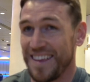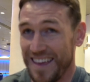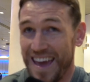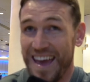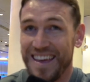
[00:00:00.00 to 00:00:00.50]

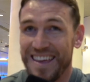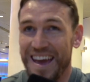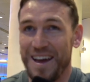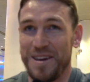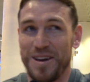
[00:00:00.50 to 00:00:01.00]

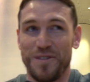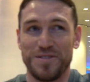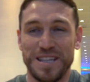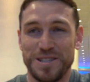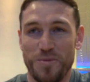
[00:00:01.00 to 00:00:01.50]
Yeah,
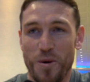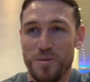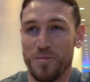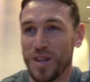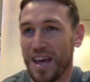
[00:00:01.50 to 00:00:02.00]
obviously support
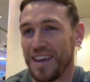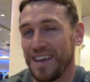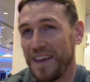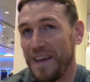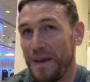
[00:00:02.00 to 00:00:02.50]
me, brother.
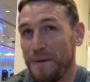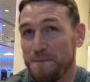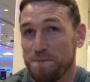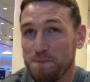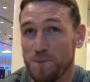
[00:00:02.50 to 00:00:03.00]

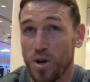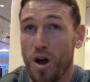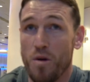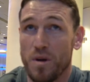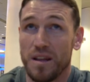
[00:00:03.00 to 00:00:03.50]

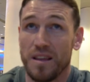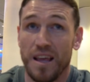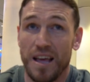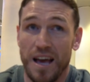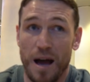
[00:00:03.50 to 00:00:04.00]

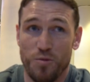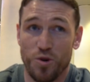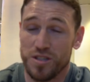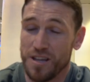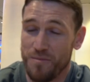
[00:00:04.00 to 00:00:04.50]
I'm
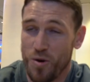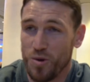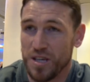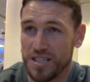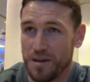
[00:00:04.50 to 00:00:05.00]
good. I'm
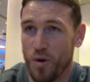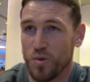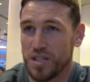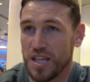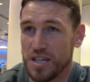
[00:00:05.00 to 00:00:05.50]
always
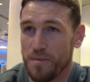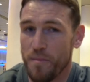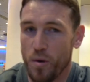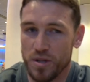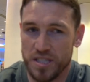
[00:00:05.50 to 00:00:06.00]
in the gym,
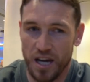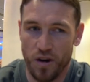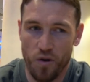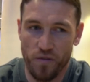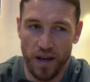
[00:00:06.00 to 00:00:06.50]
I'm always
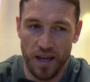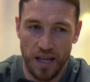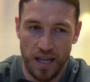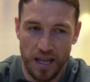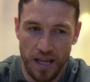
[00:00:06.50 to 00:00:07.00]
ticking over.
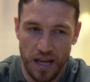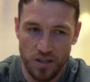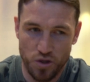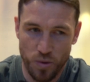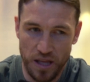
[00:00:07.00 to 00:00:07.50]

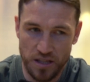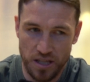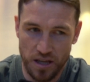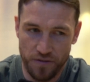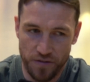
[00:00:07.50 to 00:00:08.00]
Just waiting
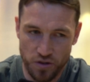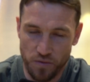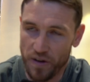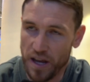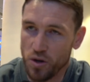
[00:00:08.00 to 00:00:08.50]
for
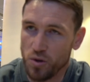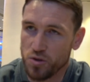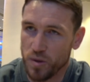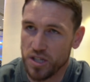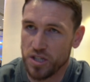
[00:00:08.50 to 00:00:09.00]
some fight
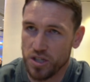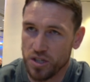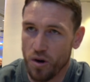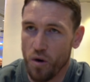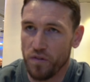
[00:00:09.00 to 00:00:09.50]
news, which,
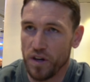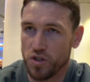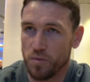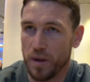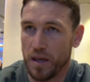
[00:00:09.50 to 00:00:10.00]
you know, hopefully
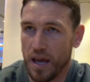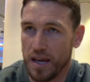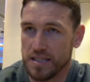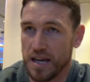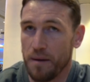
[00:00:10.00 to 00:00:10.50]
should be
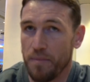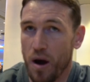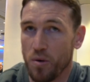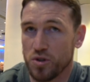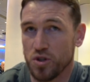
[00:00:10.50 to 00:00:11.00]
any time
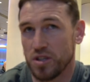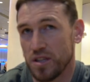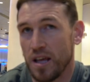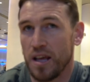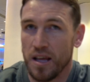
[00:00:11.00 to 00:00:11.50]
now. It's just
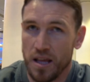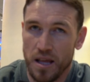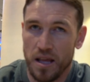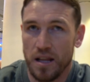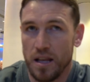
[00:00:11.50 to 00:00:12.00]

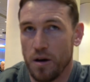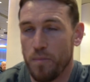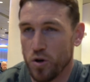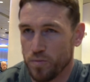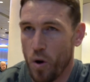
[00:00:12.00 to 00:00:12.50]
little
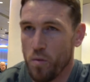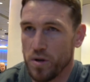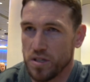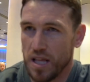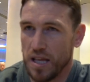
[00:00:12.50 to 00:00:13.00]

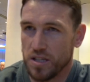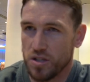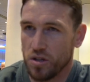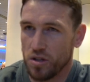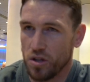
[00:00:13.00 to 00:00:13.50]
postponements,
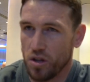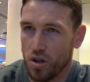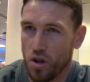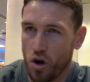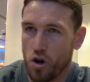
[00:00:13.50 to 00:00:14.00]
things
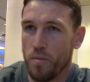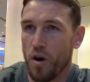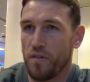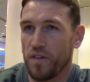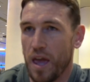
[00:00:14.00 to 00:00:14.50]
not coming
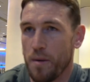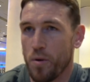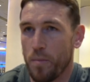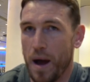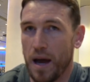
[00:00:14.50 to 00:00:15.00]
off and getting
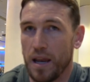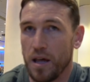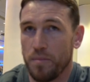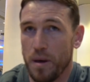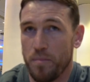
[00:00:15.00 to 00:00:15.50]
put back a
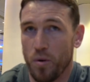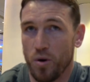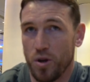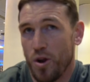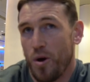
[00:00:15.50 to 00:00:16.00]
little bit.
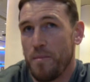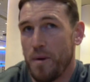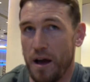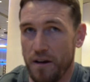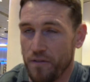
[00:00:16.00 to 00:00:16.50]
But, you know,
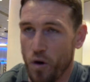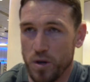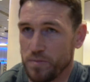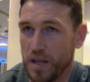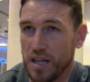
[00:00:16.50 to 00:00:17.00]
I've
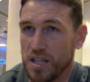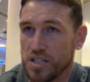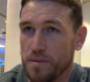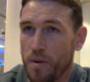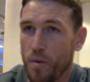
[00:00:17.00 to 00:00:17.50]
always been in the
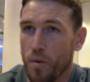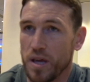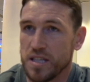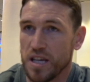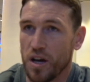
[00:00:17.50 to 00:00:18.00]
gym. I'm
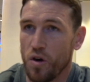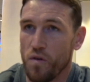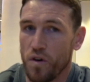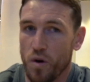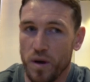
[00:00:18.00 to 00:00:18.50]
always ticking
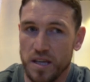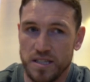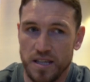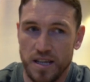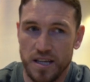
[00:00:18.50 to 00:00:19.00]
over,
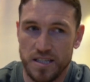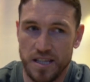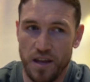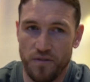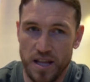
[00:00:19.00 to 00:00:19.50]
always
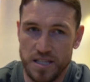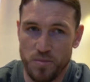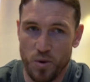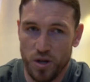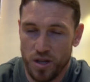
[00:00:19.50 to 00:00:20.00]
staying ready.
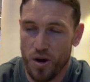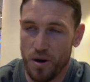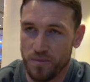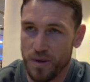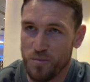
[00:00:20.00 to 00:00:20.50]
But, you
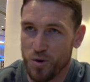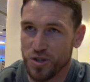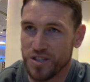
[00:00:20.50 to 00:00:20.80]
know, I'm good.